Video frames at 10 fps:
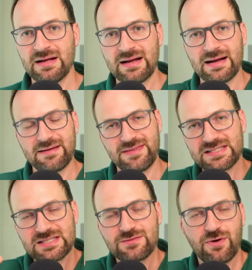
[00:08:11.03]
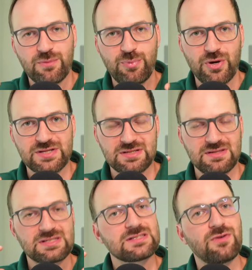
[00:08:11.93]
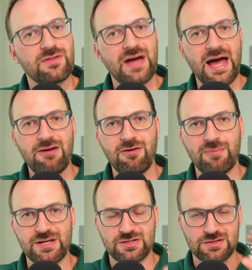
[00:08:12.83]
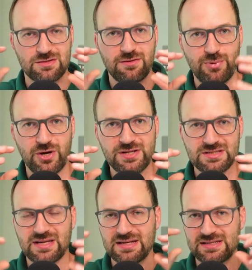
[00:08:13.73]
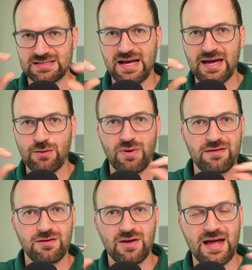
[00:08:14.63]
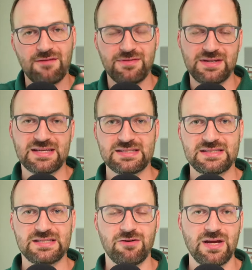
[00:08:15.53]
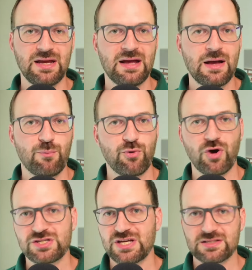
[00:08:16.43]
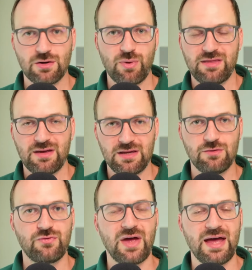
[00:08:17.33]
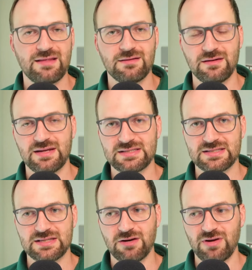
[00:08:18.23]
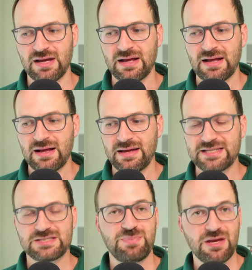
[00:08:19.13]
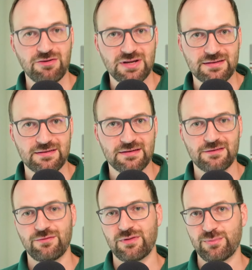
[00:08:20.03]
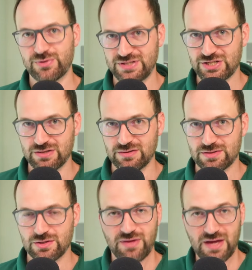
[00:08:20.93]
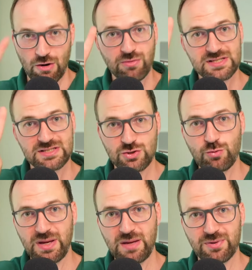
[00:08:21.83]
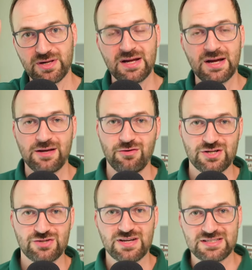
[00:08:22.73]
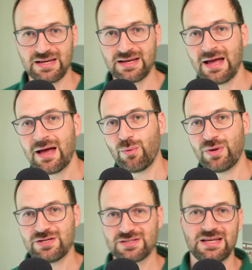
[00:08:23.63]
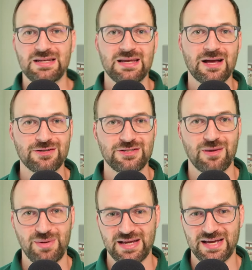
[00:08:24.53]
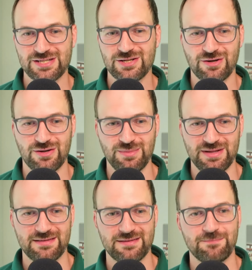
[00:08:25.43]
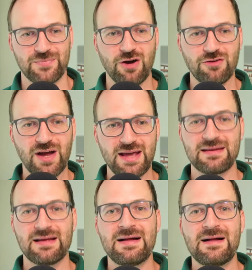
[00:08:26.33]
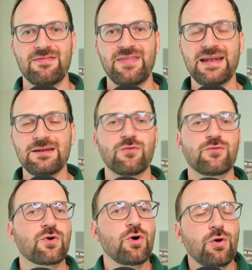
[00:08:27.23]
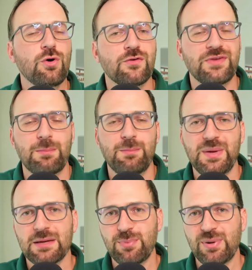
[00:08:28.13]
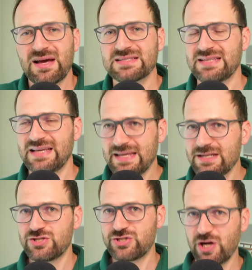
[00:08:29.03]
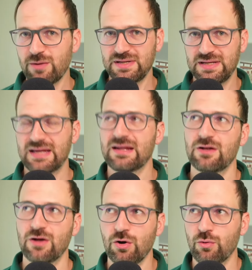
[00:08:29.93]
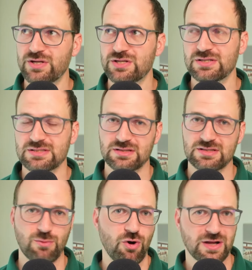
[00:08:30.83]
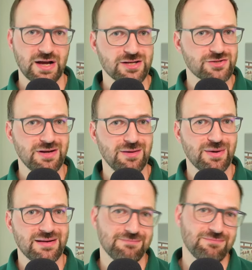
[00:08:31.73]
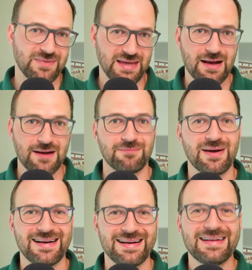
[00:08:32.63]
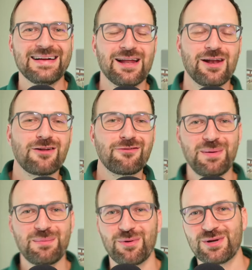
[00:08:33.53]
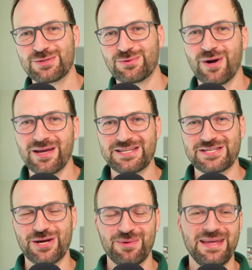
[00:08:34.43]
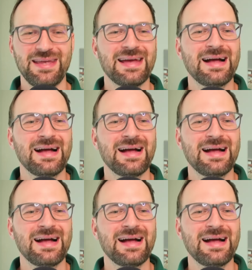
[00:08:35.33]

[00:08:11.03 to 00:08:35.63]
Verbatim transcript: This is for the person, this is for the hiring manager. So the person can decide whether you have the necessary project or whether you've had the necessary experiences for the position. So there are always two people you're addressing when you're sending out your application documents. All right. Then, of course, a big plus in Germany, and I know we're just a small country, but yeah, a lot of people want to work in Germany.